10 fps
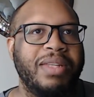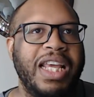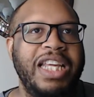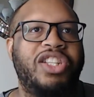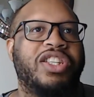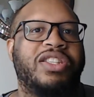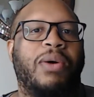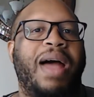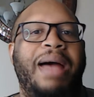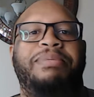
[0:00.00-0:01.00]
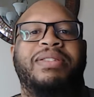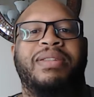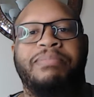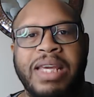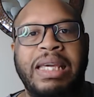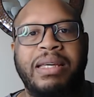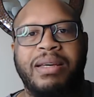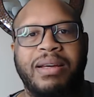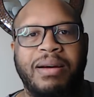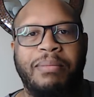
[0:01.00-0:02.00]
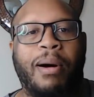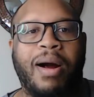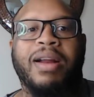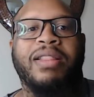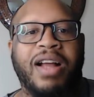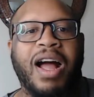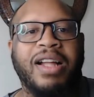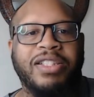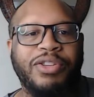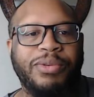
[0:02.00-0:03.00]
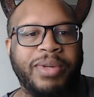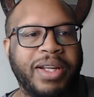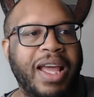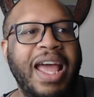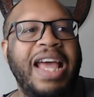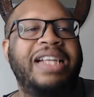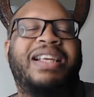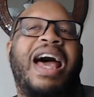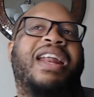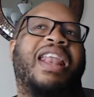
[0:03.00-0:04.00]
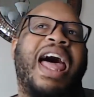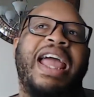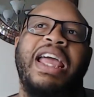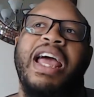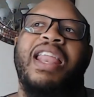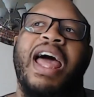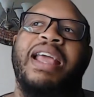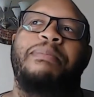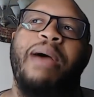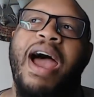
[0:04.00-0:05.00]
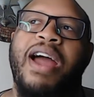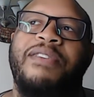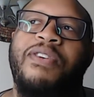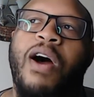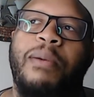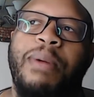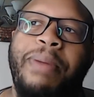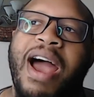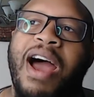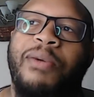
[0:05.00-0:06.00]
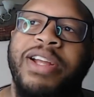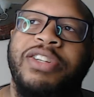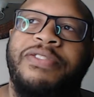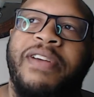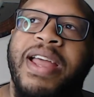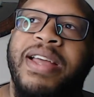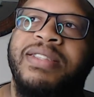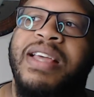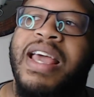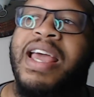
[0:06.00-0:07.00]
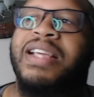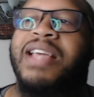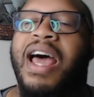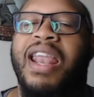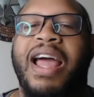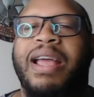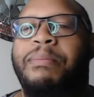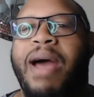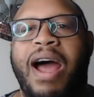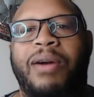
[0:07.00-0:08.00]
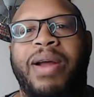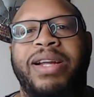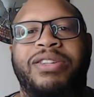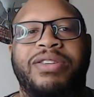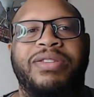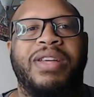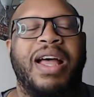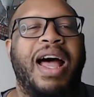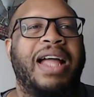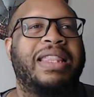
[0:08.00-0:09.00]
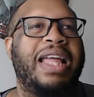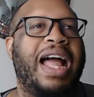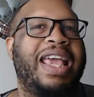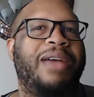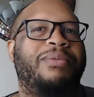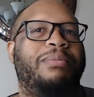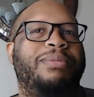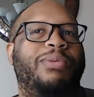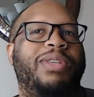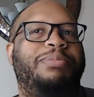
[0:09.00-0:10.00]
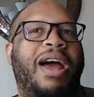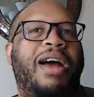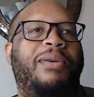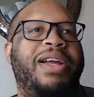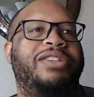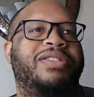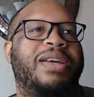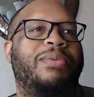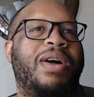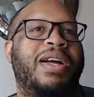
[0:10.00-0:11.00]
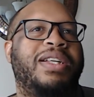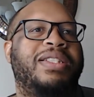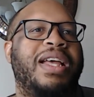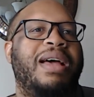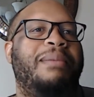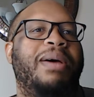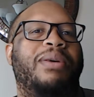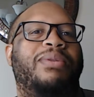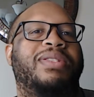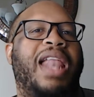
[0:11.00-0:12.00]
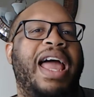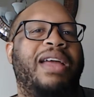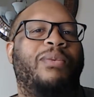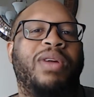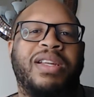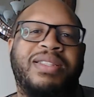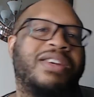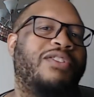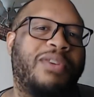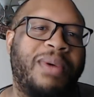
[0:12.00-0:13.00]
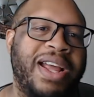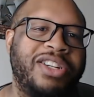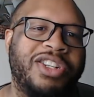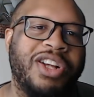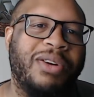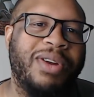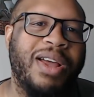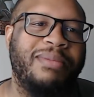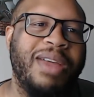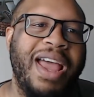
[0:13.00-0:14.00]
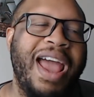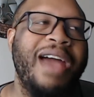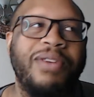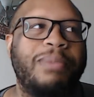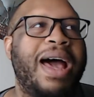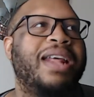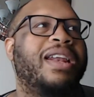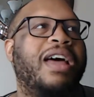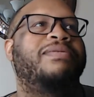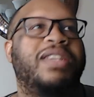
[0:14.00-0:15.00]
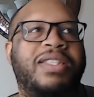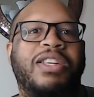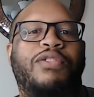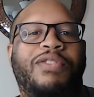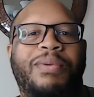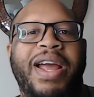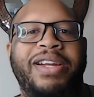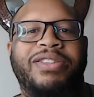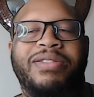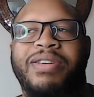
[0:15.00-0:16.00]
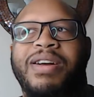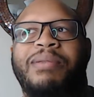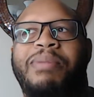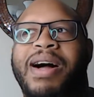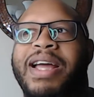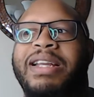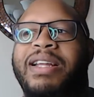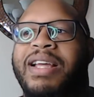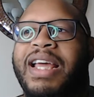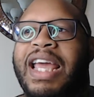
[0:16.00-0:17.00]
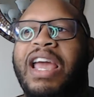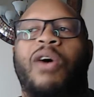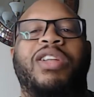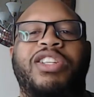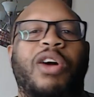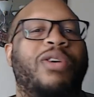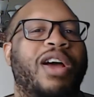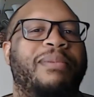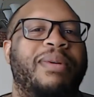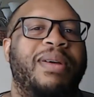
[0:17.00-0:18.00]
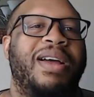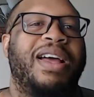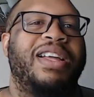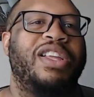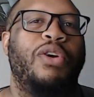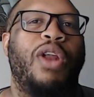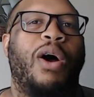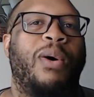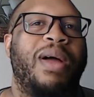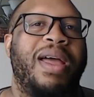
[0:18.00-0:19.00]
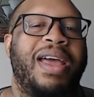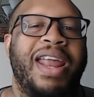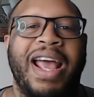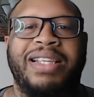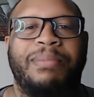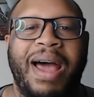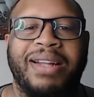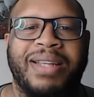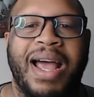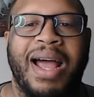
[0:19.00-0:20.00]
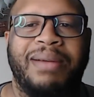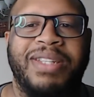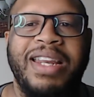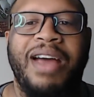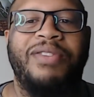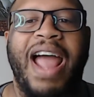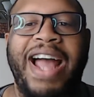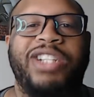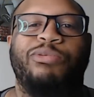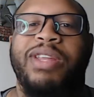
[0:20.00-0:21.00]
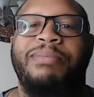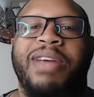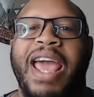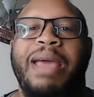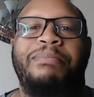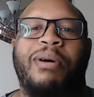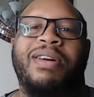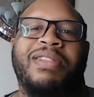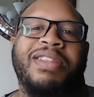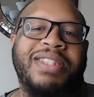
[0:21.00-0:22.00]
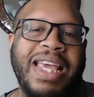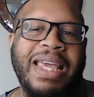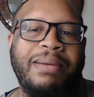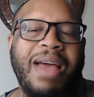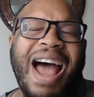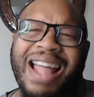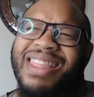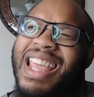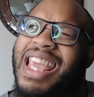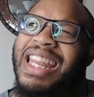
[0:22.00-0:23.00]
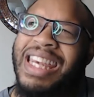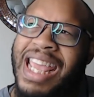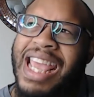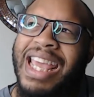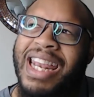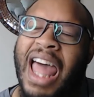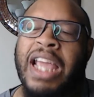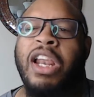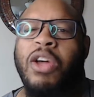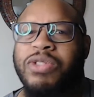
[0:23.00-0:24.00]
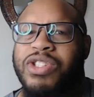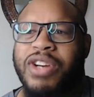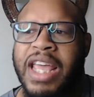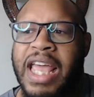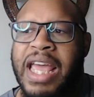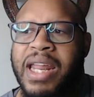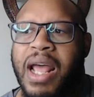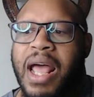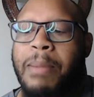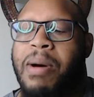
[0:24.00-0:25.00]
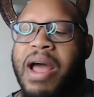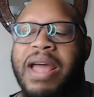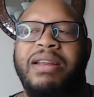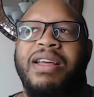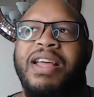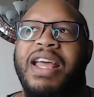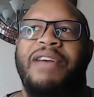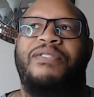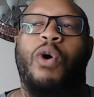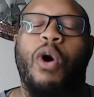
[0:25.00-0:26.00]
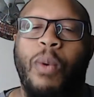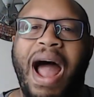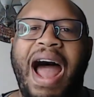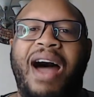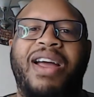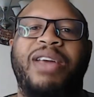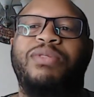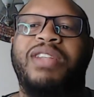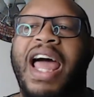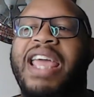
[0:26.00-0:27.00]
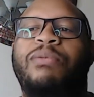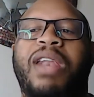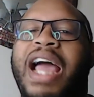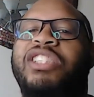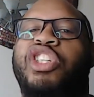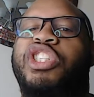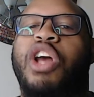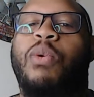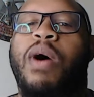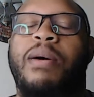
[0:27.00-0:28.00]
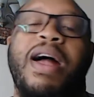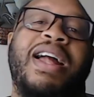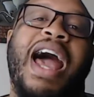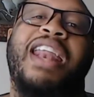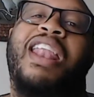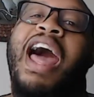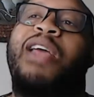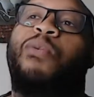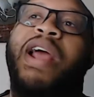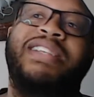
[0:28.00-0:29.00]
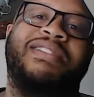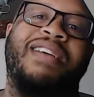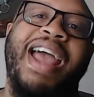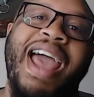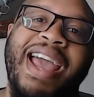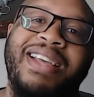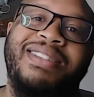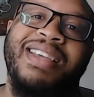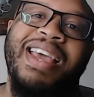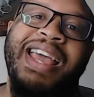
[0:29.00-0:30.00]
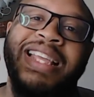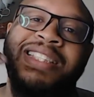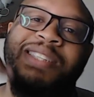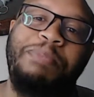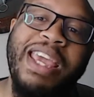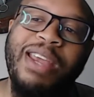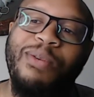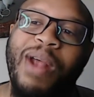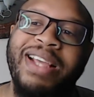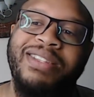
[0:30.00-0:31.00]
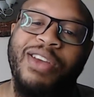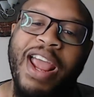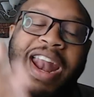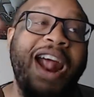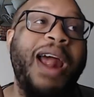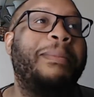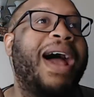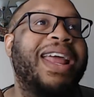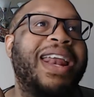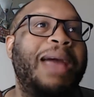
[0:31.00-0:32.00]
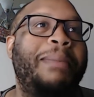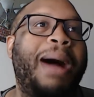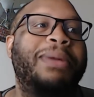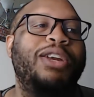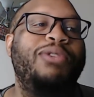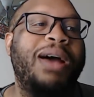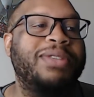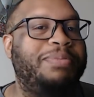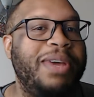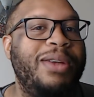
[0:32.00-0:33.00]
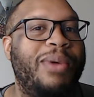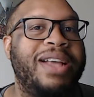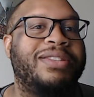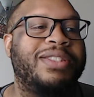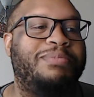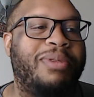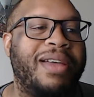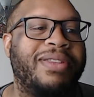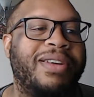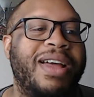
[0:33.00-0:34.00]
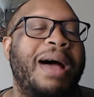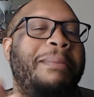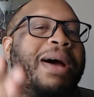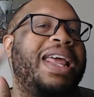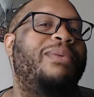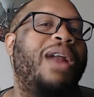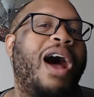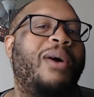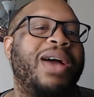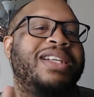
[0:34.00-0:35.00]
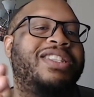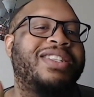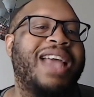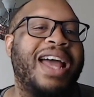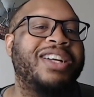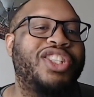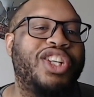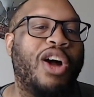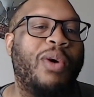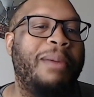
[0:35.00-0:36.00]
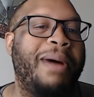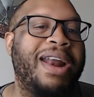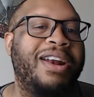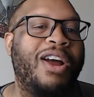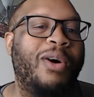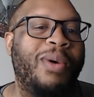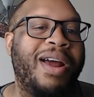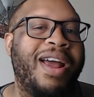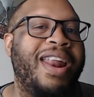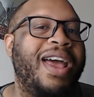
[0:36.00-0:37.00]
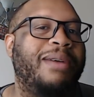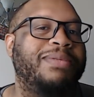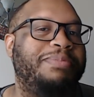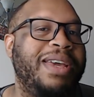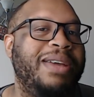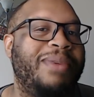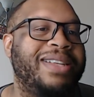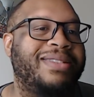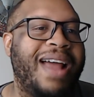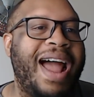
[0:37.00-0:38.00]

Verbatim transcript: he just so happens to be part of the continuity. It's kind of like like in Power, for all my Power Ranger fans, it's kind of like in Power Rangers. I, I can't remember which Power Rangers it was, but it was like when the Silver Ranger showed up. Everybody loved the Silver Ranger, but he only showed up, you know, an X amount of times. He never actually became part of the team. I think he did like close to the end, but for a while, he was like, he would like just show up, kind of like Racer X in Speed Racer. And everybody and their mama knew that was Speed Racer's brother, but he would always just kind of show up out of nowhere and help Speed Racer